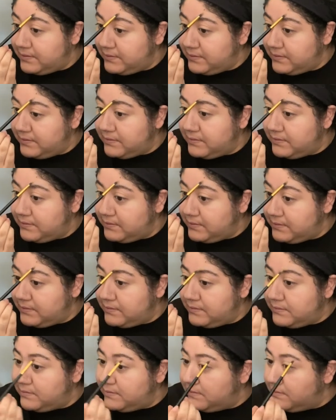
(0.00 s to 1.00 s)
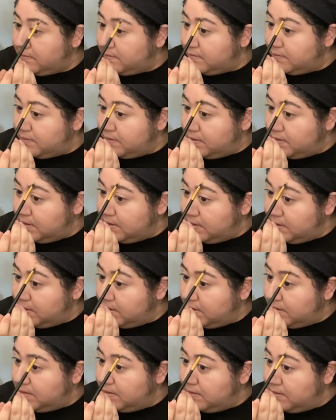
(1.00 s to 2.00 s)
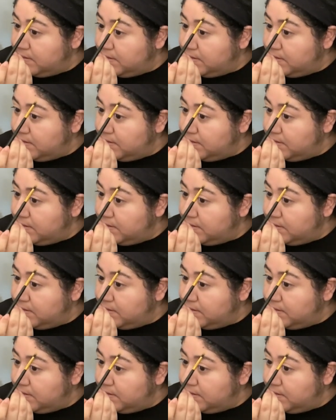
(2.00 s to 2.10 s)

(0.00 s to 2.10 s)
(silence)